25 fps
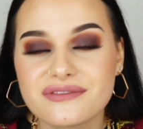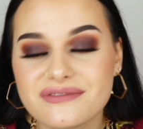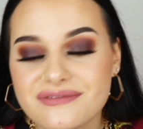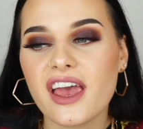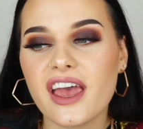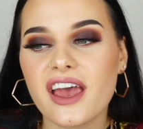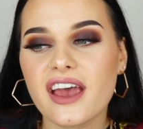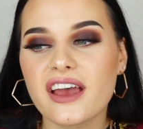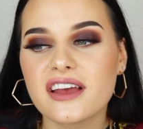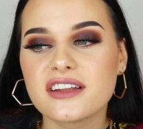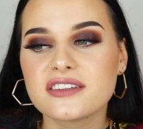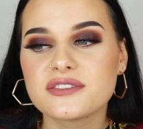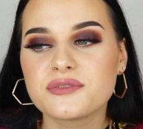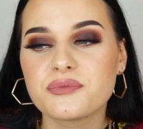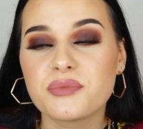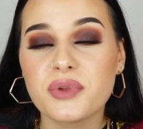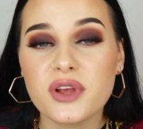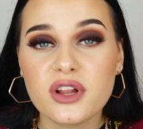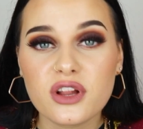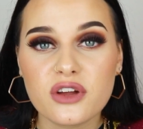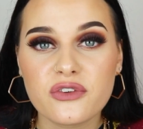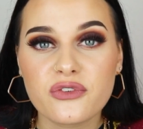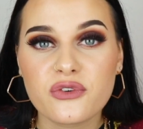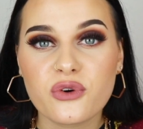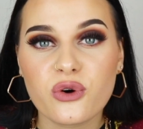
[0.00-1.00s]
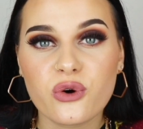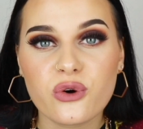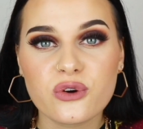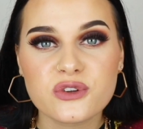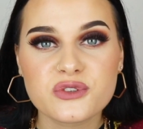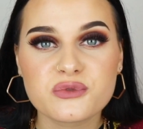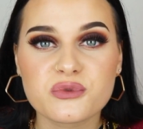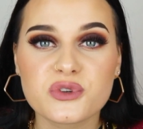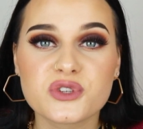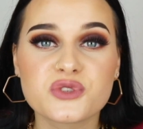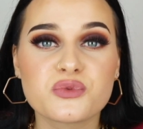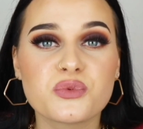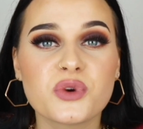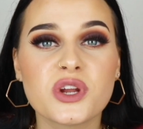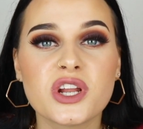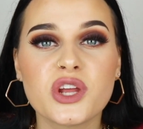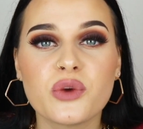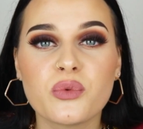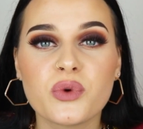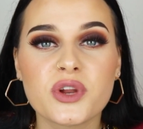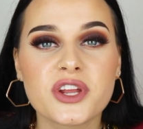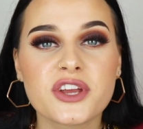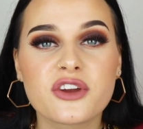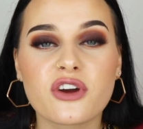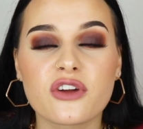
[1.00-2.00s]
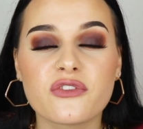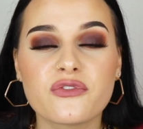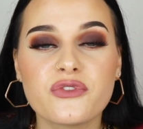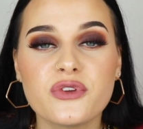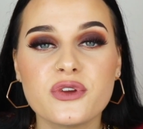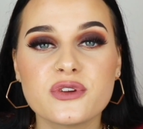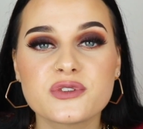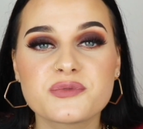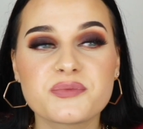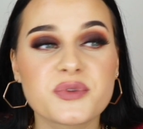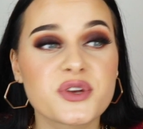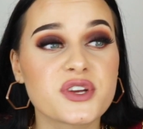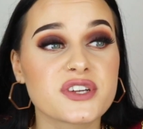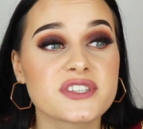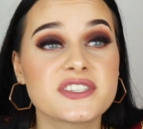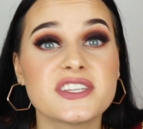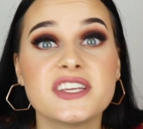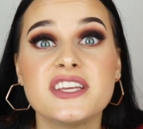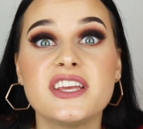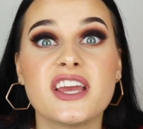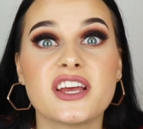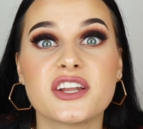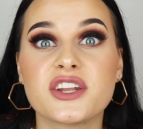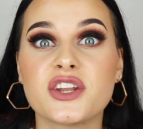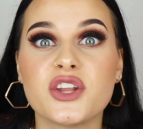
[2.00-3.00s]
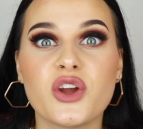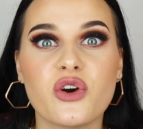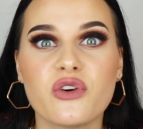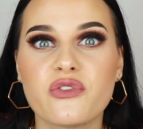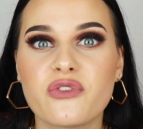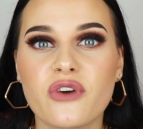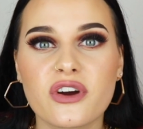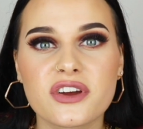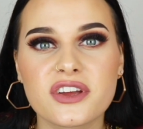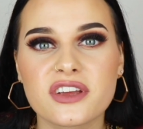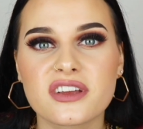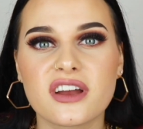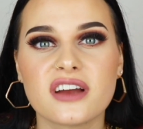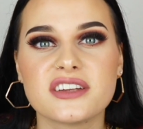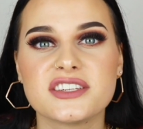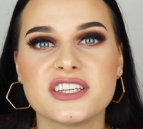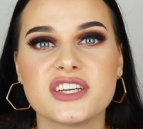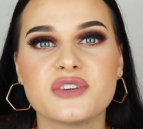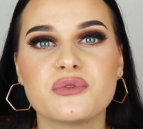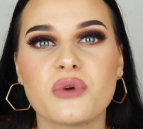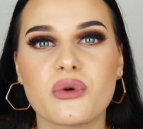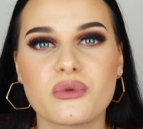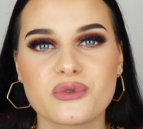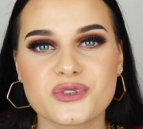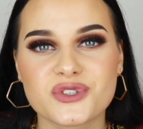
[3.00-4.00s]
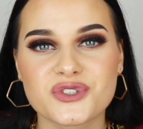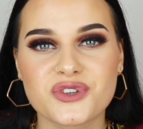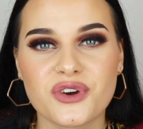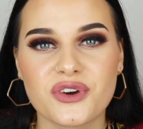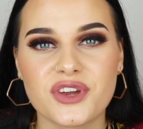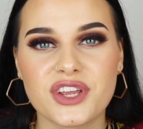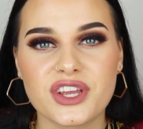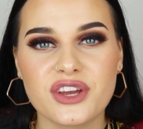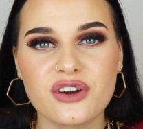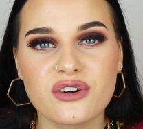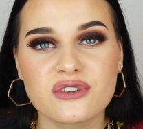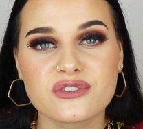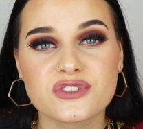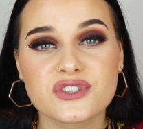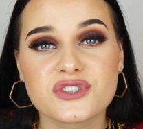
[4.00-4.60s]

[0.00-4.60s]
And Bill, of course, was really confused because he had no fucking idea what was going on.